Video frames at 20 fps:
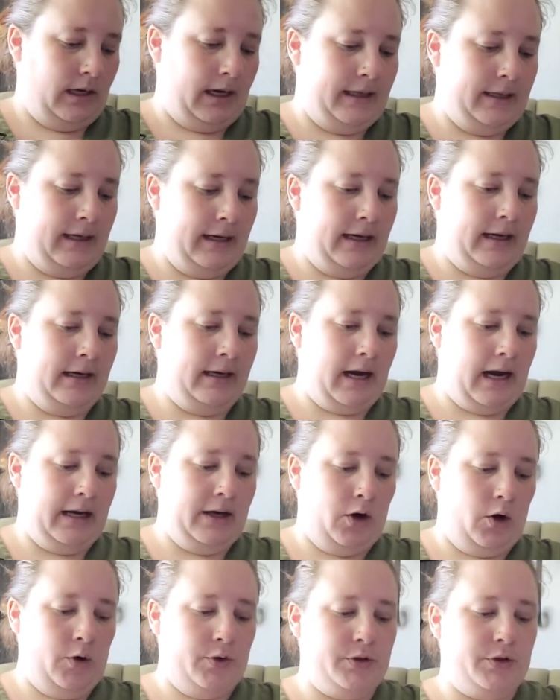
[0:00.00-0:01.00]
And then
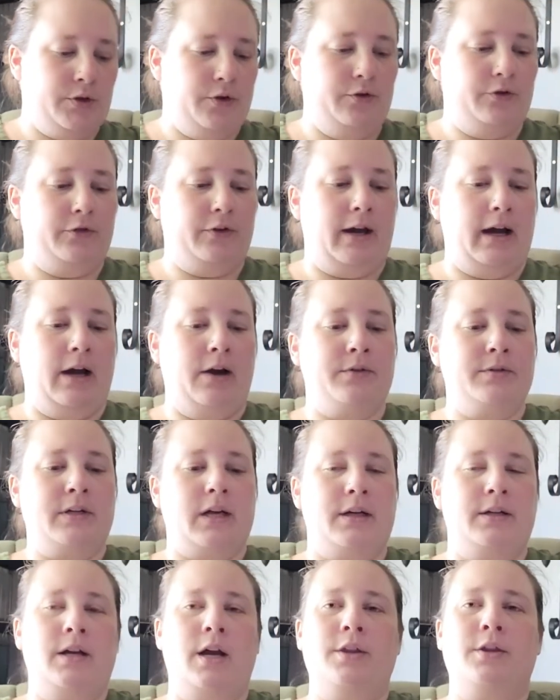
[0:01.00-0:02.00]
I also found
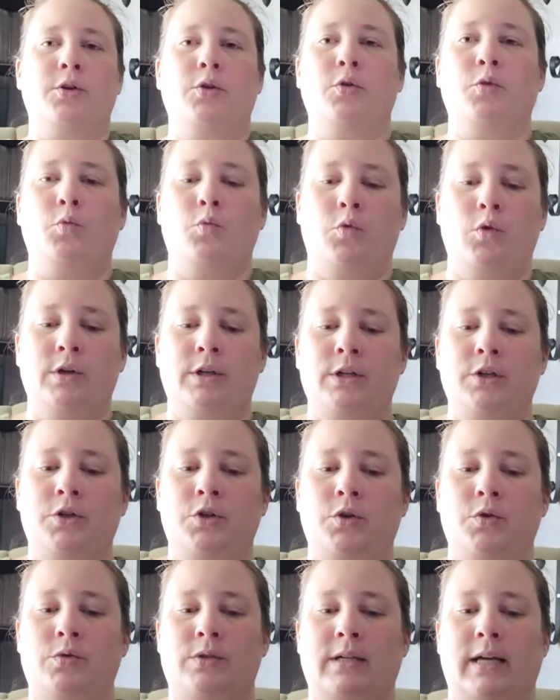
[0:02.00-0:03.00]
another
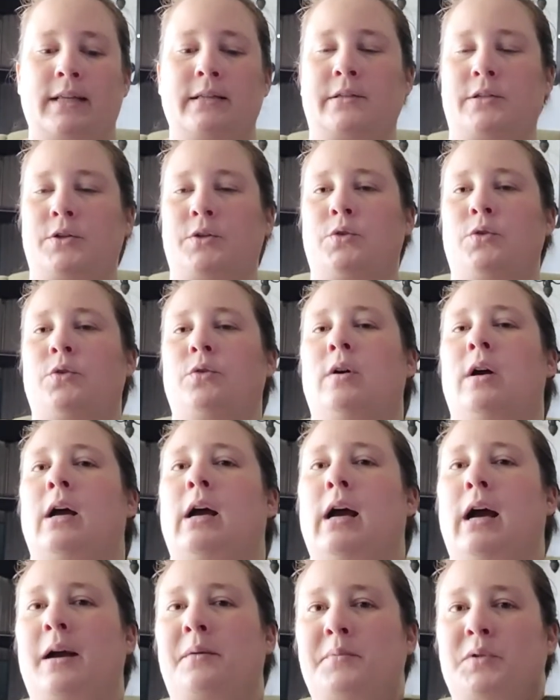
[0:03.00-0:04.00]
wooden utensil.
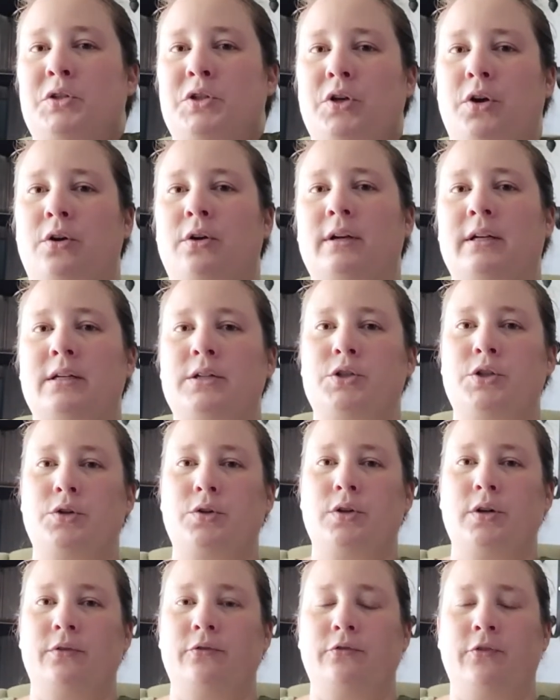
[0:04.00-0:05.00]
I'm starting
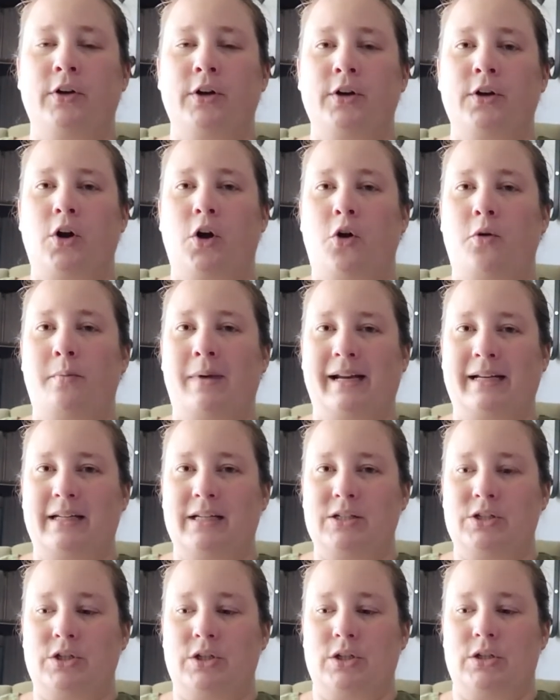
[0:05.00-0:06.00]
to convert all my
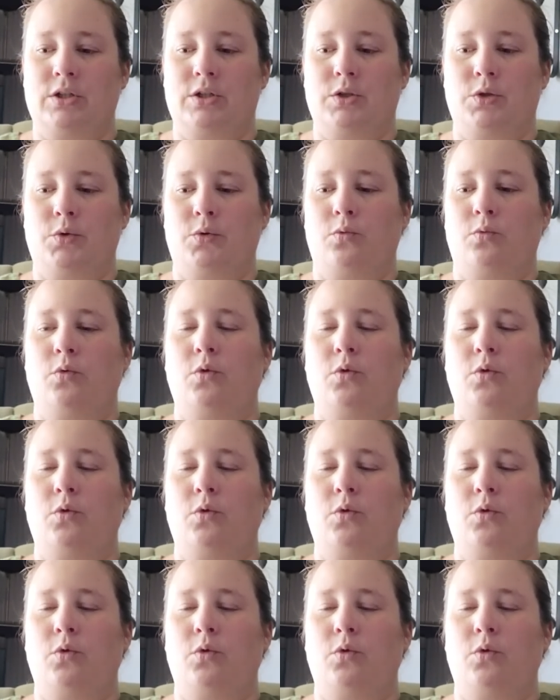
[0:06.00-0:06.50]
dishes to